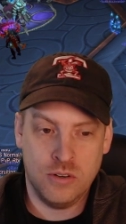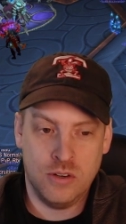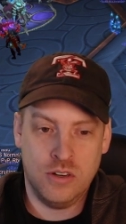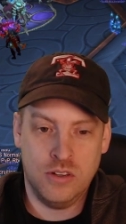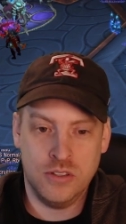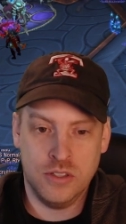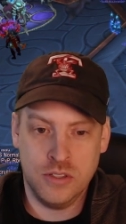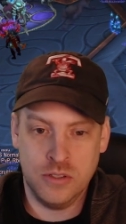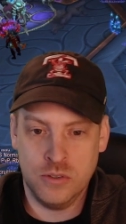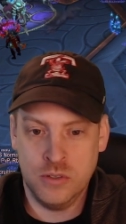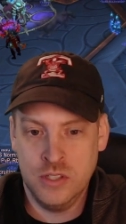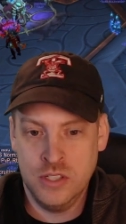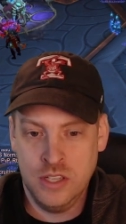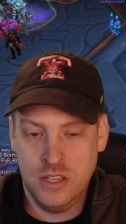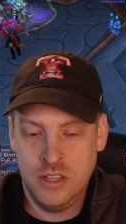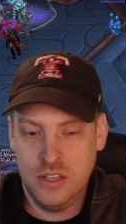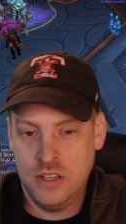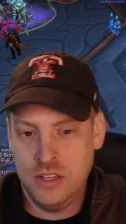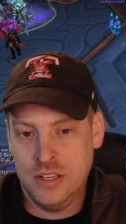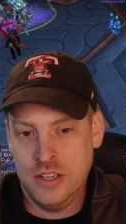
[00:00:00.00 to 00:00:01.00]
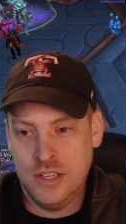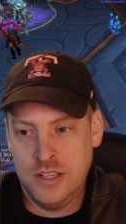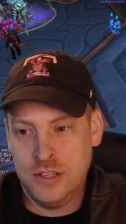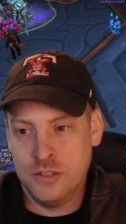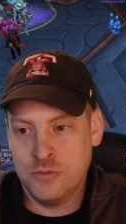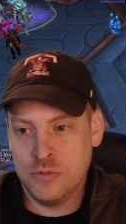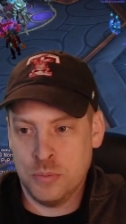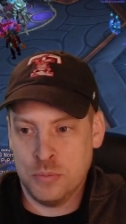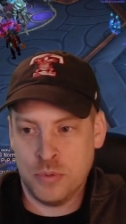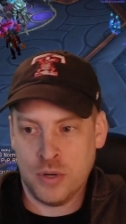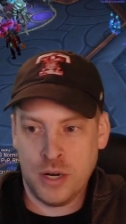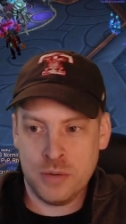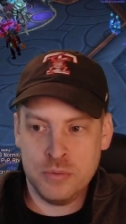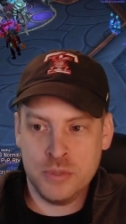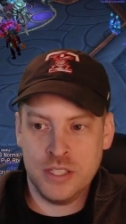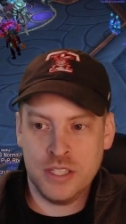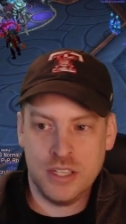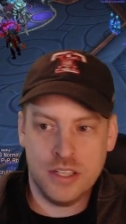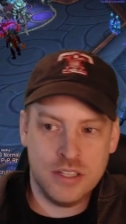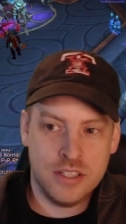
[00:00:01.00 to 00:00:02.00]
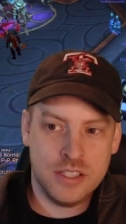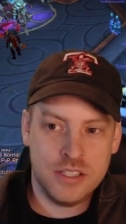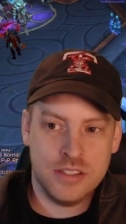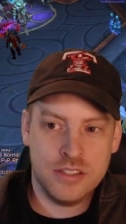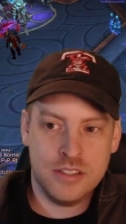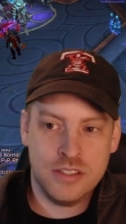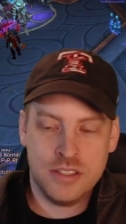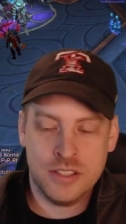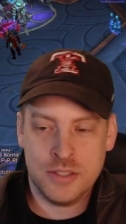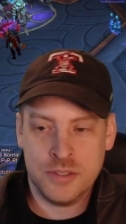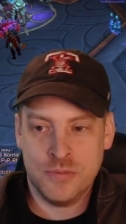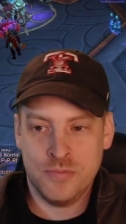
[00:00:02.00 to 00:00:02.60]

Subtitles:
although we're probably getting,